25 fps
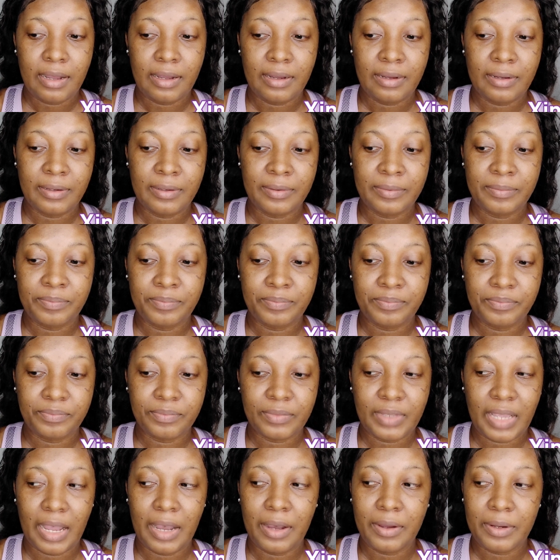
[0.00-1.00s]
how
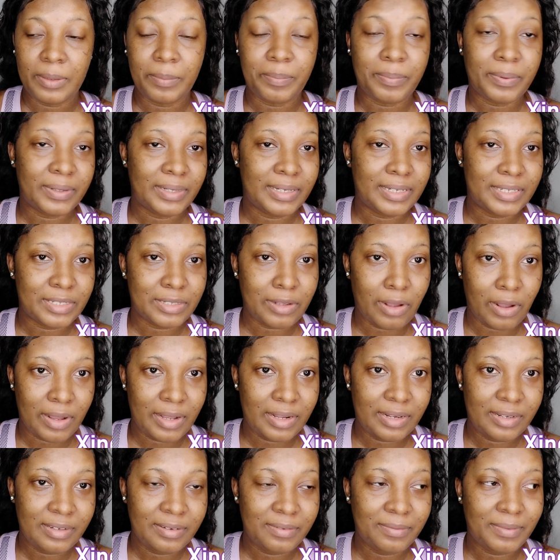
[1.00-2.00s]
to put this
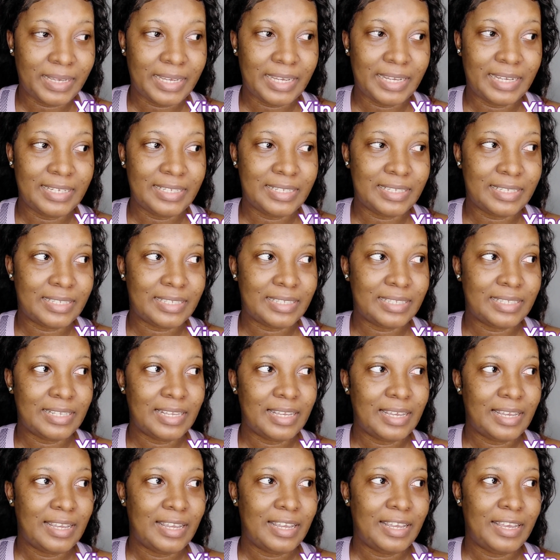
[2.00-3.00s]
on, because...
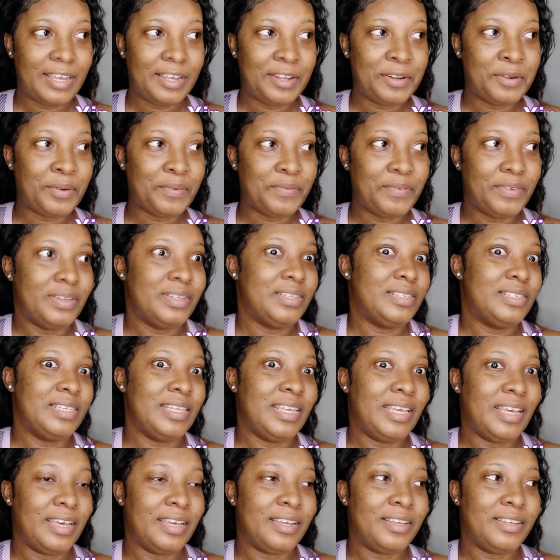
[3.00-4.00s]
you know, if you
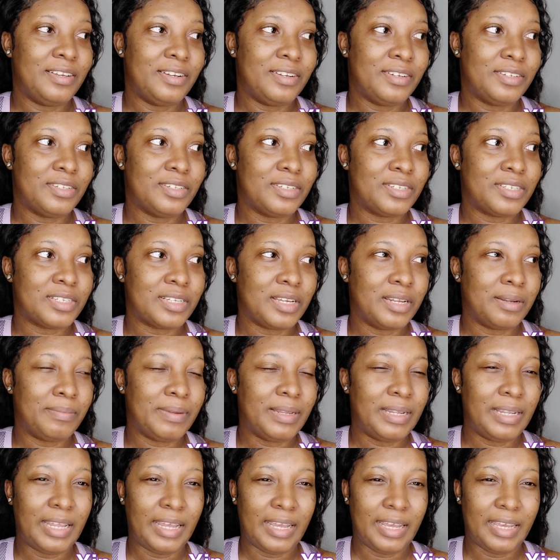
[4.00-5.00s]
see it, you're just gonna
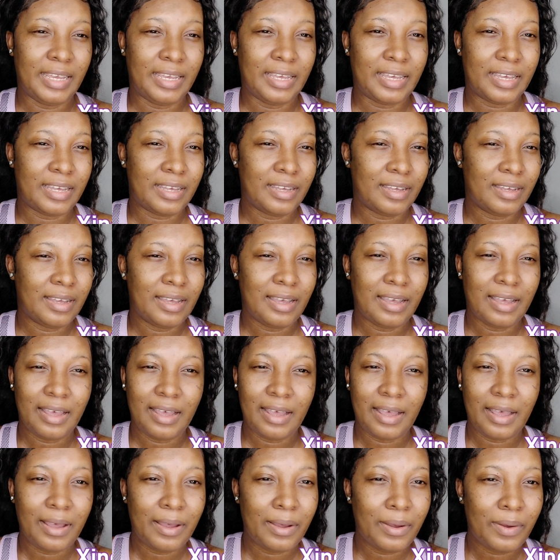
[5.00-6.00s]
be like,
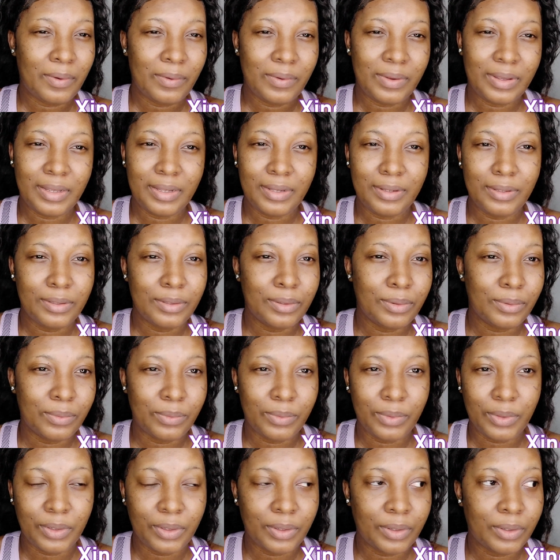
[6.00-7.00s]
how in the
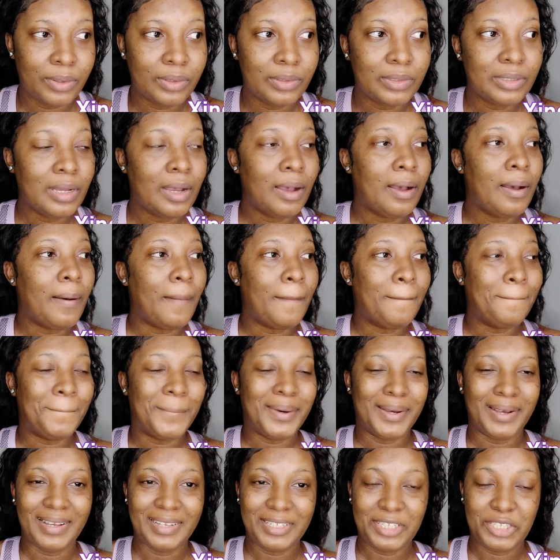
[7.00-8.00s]
world?
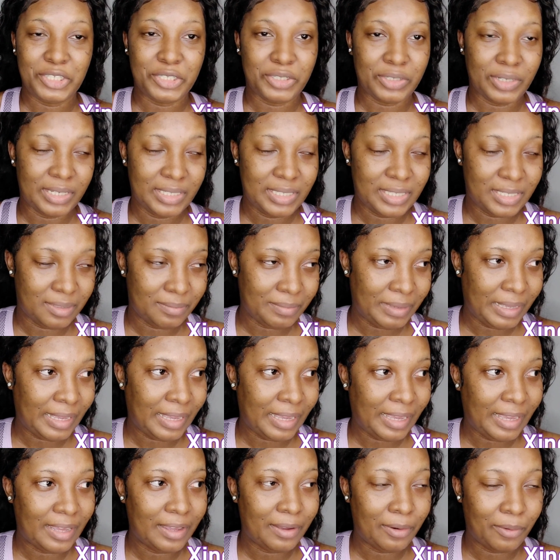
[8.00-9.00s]
But trust
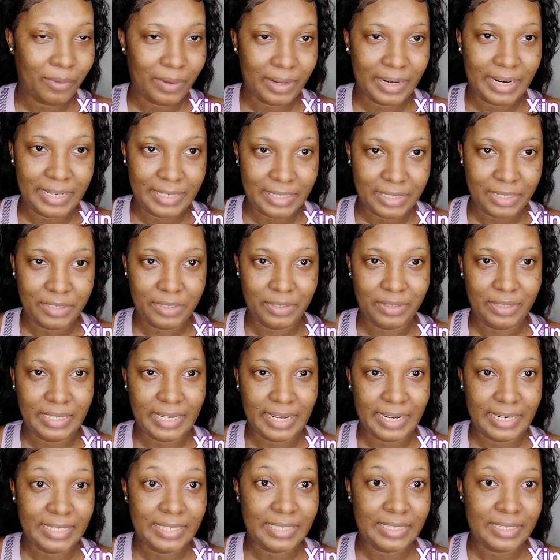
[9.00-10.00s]
me when I tell you
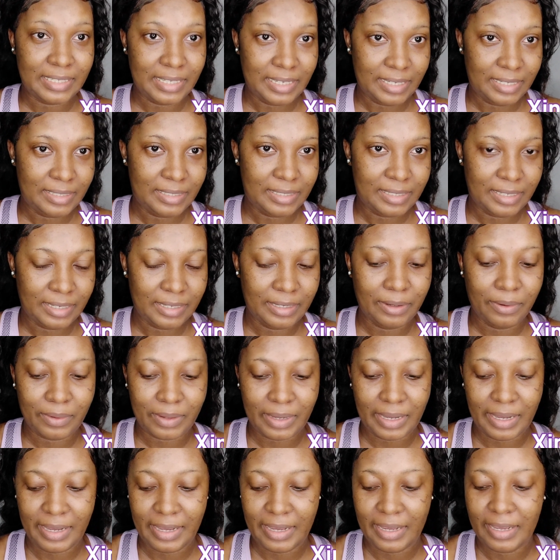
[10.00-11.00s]
that it's easy,
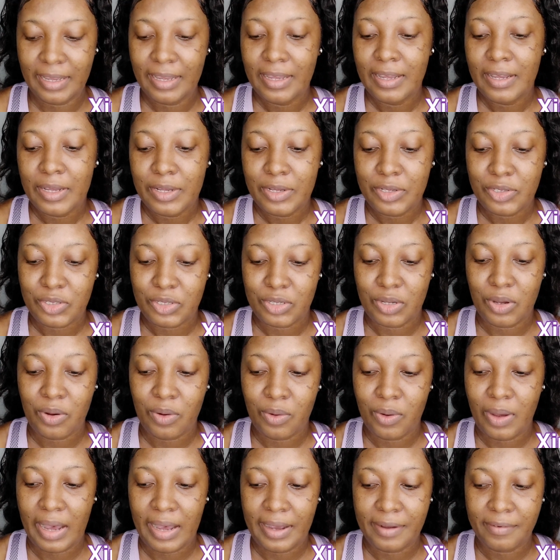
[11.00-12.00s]
okay? So
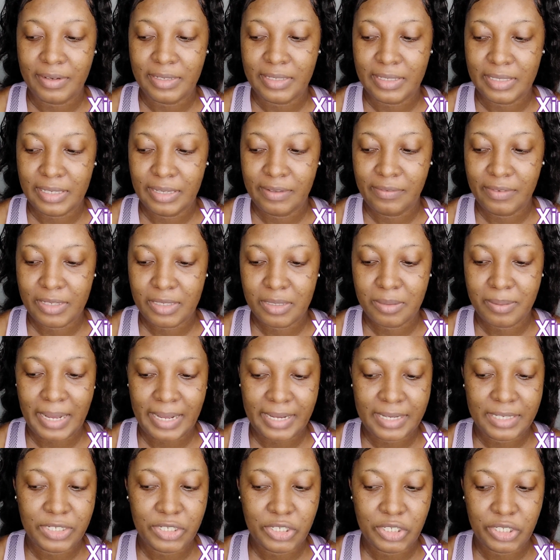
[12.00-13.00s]
I received this
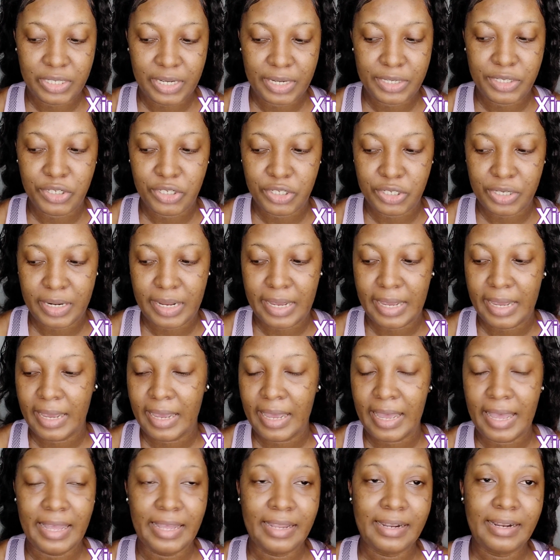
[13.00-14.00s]
package
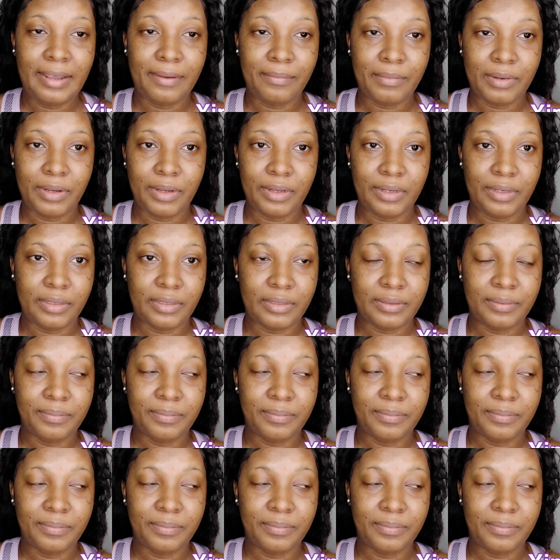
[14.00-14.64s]
yesterday, and I'm